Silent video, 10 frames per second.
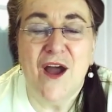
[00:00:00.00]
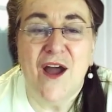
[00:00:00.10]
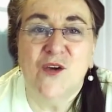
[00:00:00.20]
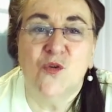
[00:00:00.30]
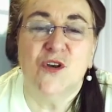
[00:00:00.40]
I
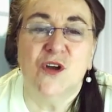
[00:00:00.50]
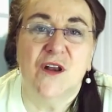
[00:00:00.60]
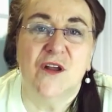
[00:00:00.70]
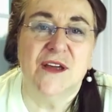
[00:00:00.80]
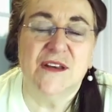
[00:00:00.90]
could not
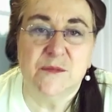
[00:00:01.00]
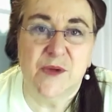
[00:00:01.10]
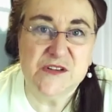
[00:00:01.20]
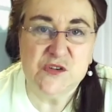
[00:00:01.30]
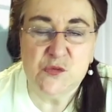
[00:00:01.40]
log into
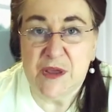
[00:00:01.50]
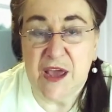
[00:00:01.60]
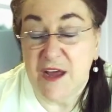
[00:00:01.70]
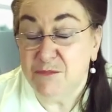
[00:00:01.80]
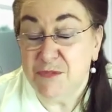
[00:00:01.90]
my Zoom
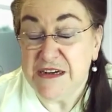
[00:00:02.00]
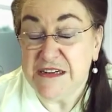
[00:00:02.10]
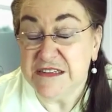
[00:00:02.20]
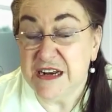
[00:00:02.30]
account because